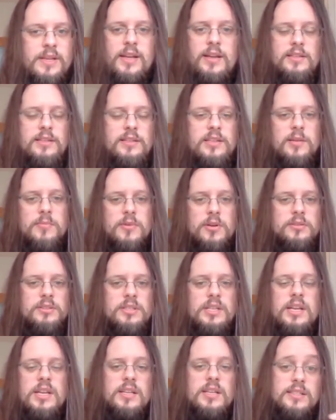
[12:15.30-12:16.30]
Come on,
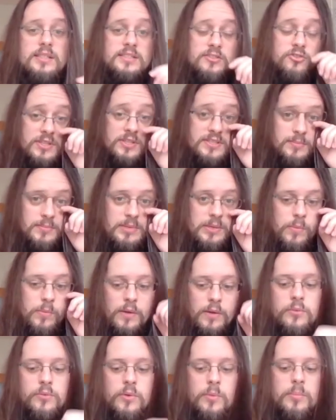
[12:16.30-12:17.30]
this is just simply
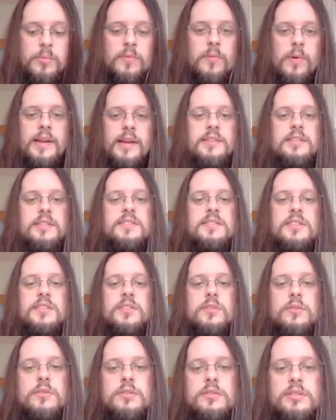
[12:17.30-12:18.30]
one for white,
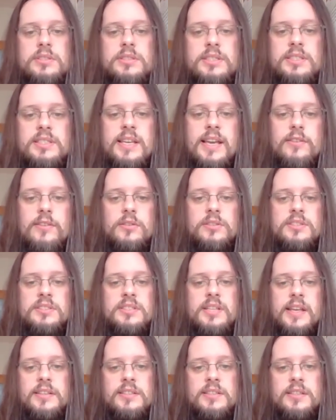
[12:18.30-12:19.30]
so he cannot
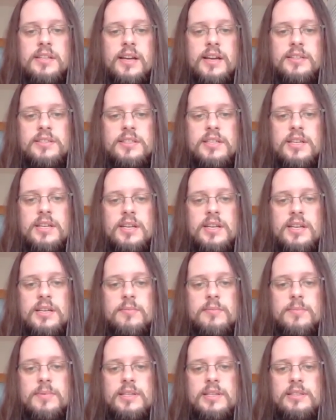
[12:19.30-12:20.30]
take the knight.
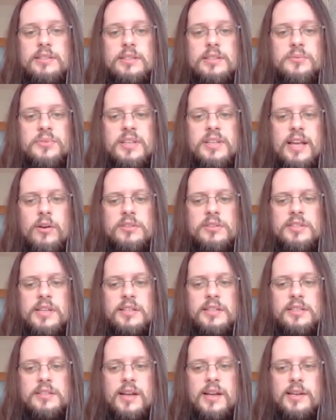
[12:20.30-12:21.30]
And if he cannot take
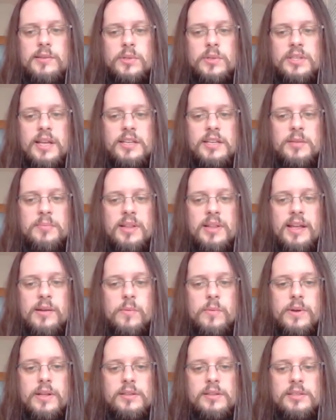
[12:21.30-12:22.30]
the knight, what can he play?
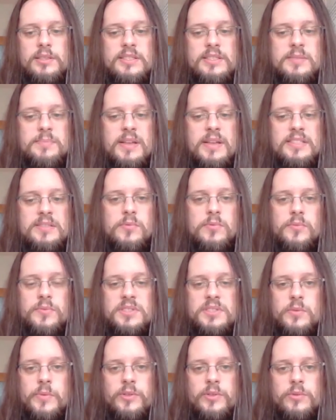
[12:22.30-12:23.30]
Well, his best move is
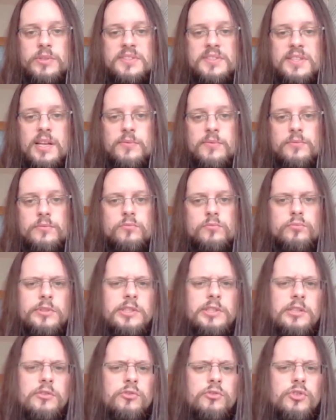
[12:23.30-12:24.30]
queen to d7, but
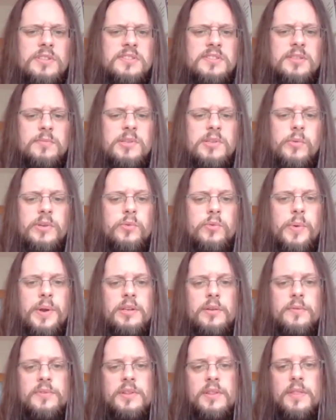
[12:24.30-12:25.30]
then you just simply retreat
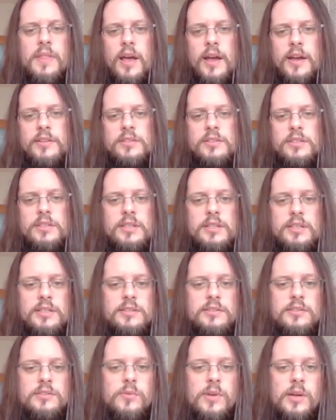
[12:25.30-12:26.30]
with the knight,
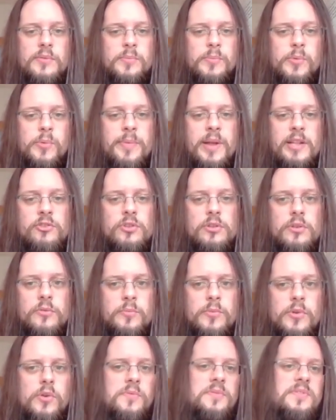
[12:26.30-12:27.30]
and you have a perpetual of
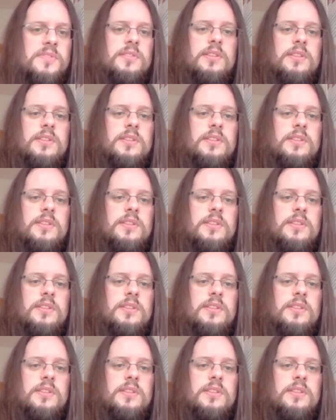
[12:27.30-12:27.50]
moves.